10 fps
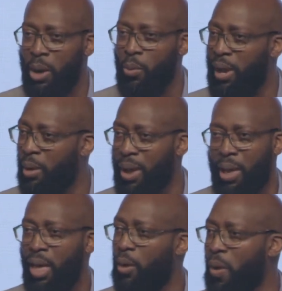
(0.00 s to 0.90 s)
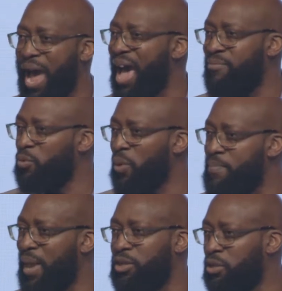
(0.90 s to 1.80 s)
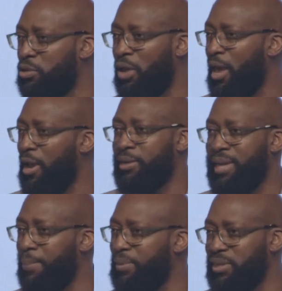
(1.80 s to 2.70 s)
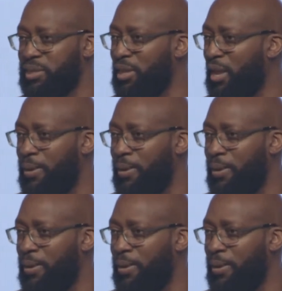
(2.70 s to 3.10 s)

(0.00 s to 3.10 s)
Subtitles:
Why haven't we made you deputy